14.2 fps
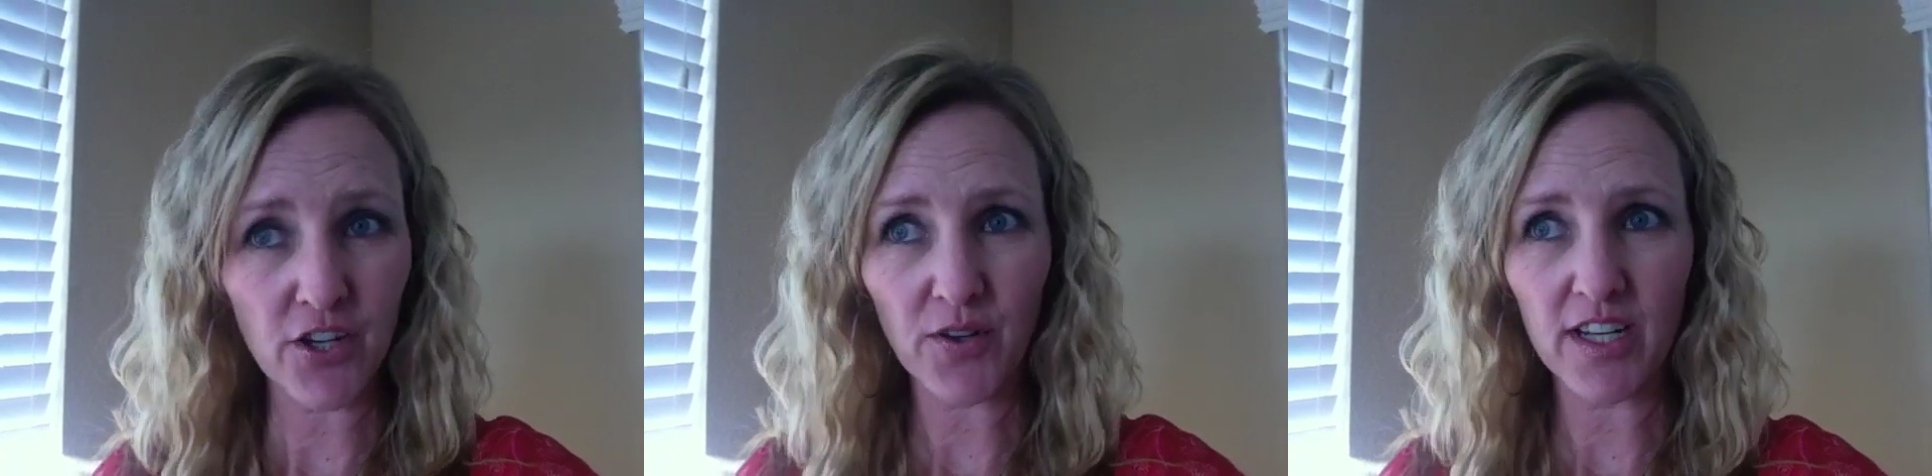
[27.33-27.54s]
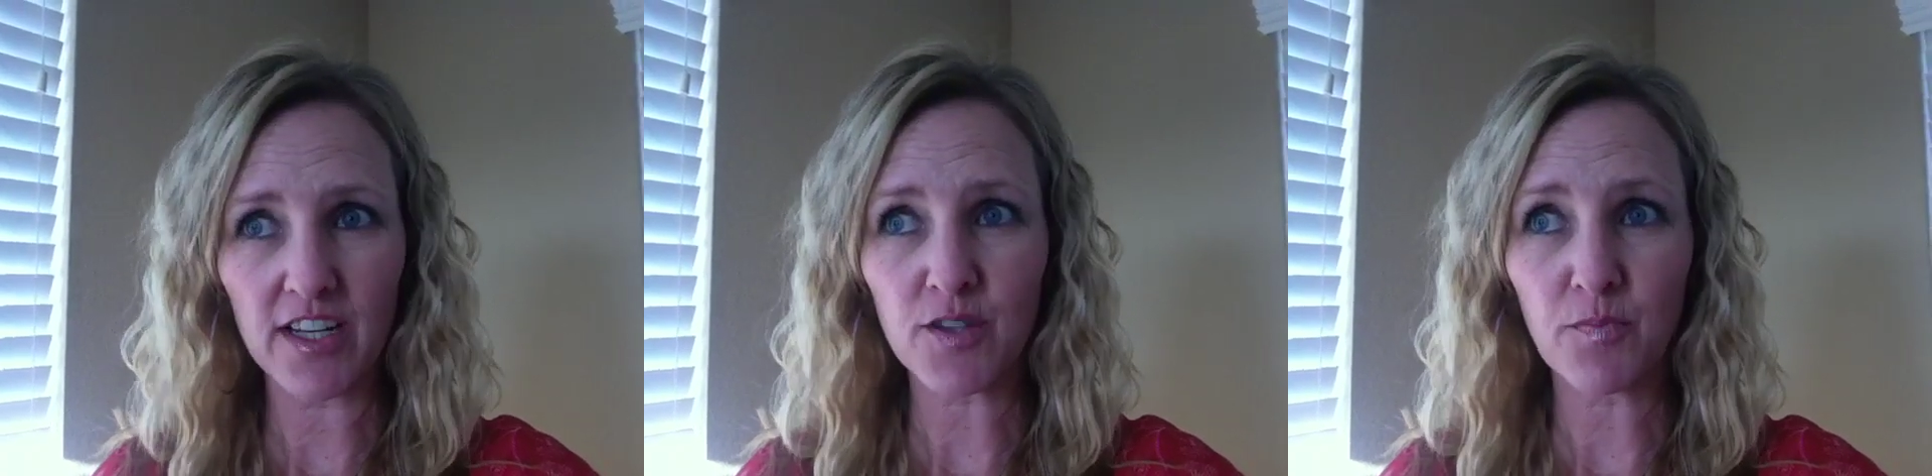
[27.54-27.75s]

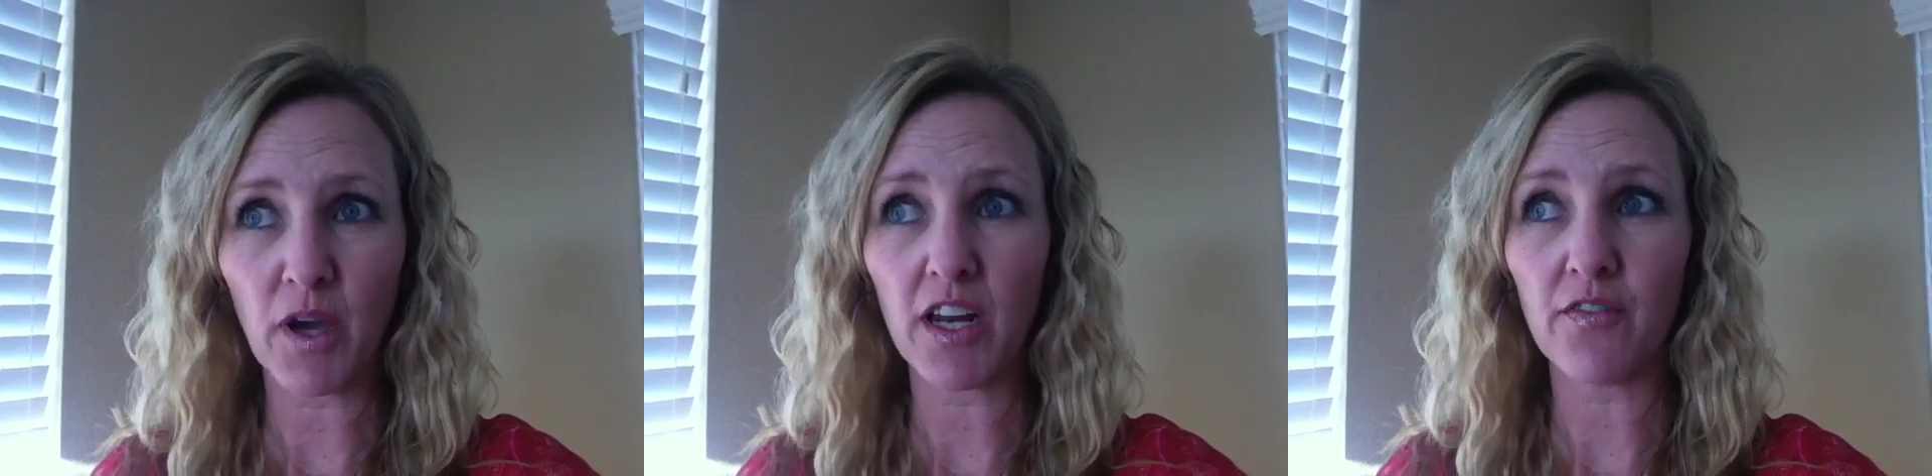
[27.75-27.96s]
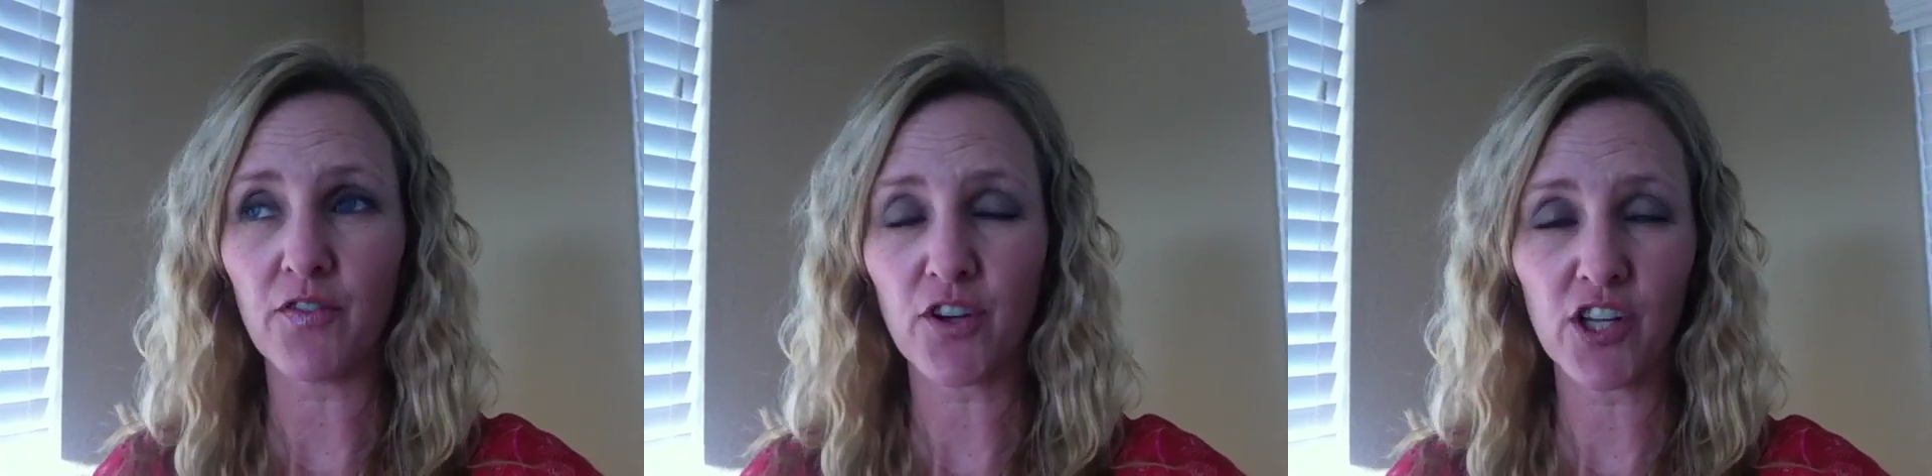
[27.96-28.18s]
ingredients,
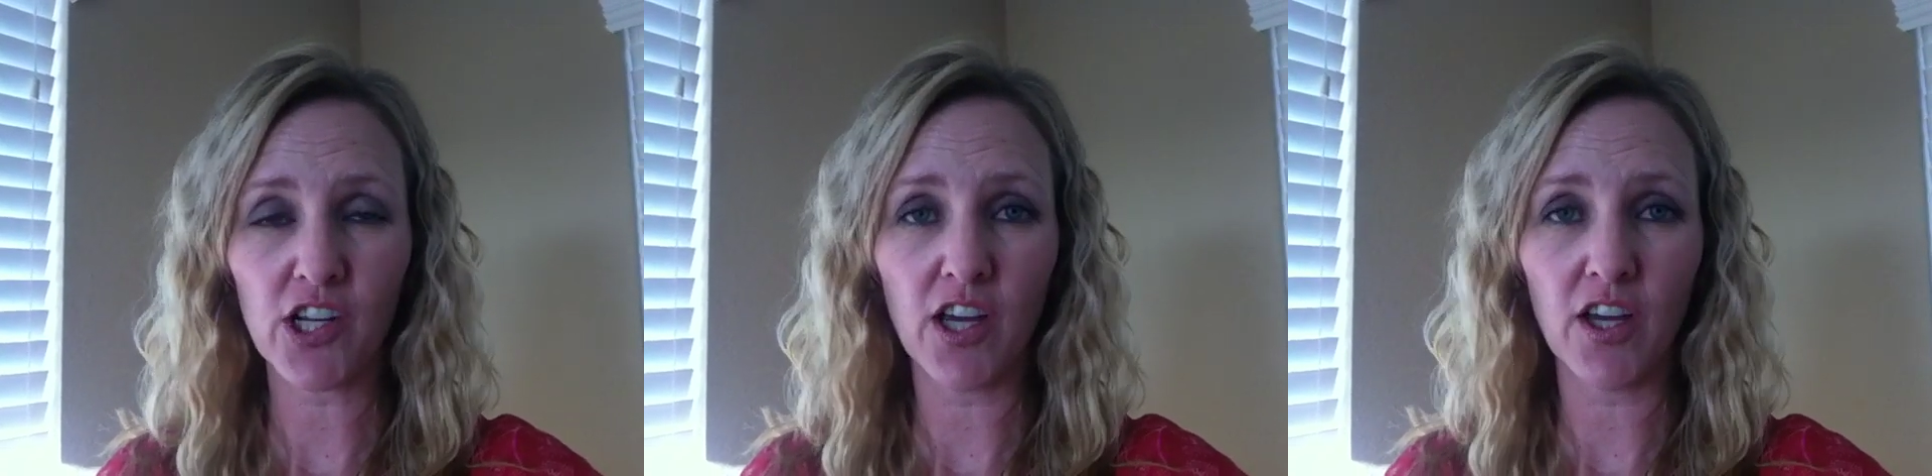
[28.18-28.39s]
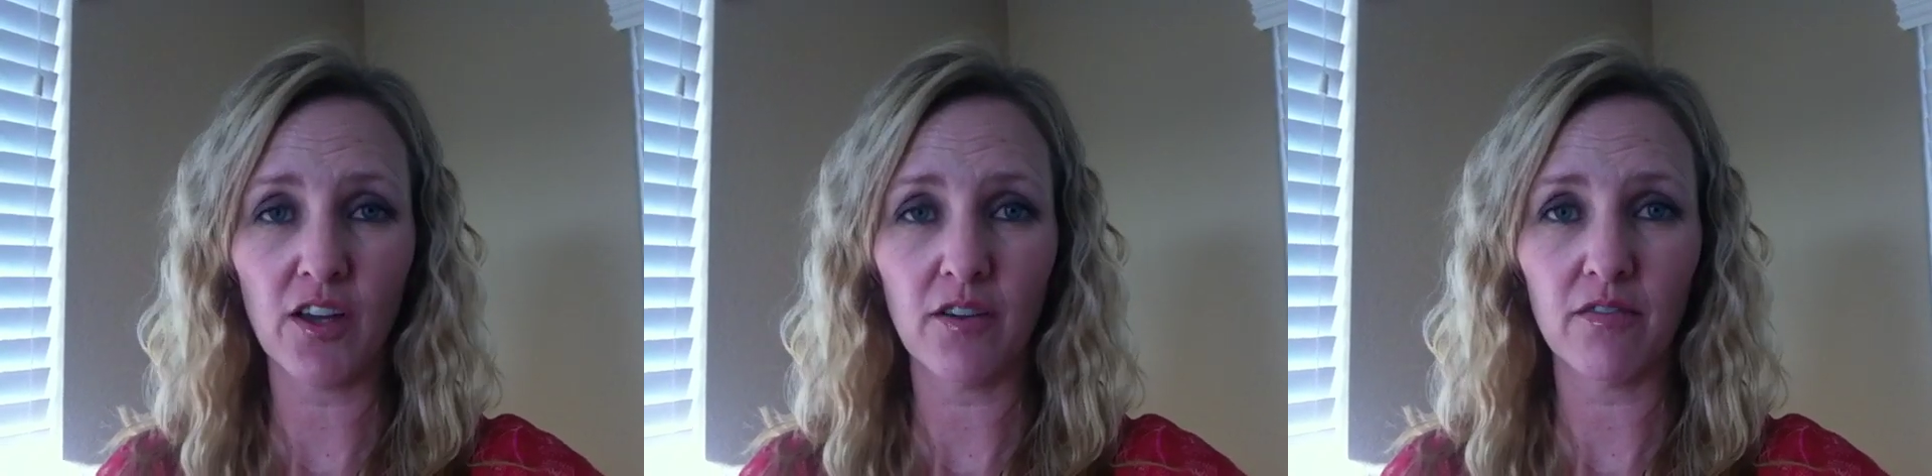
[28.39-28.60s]
but if you're
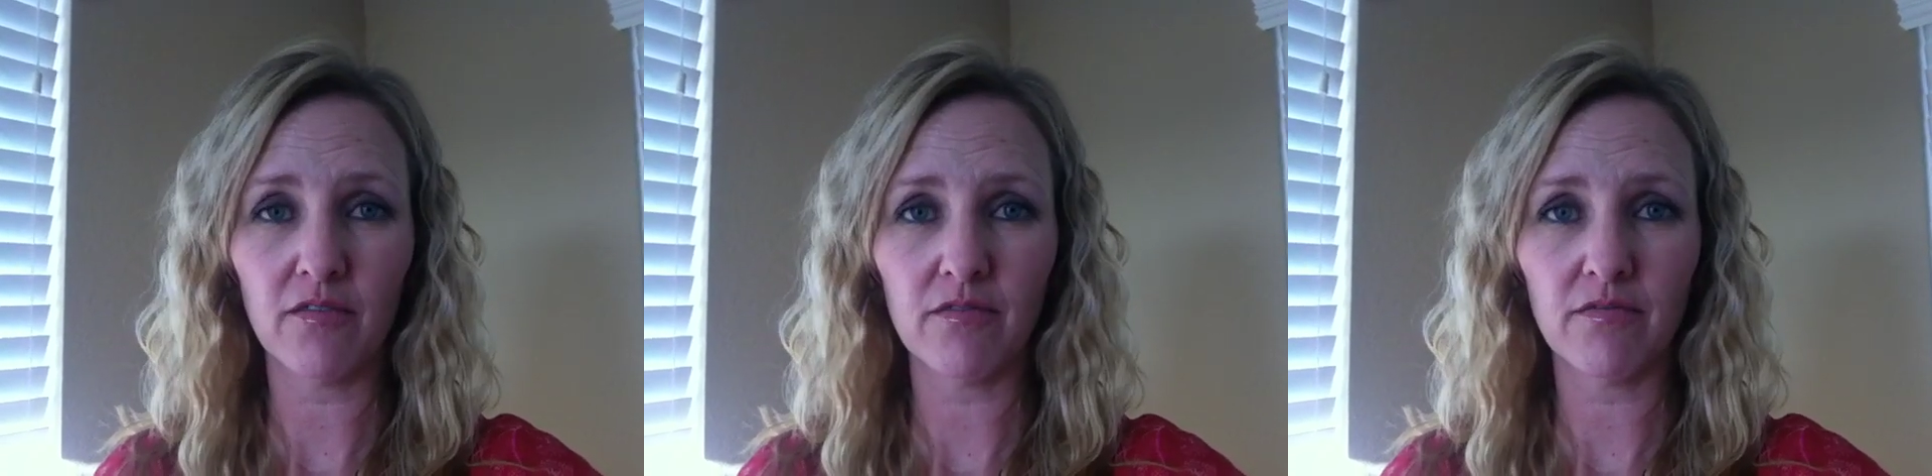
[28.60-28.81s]
gonna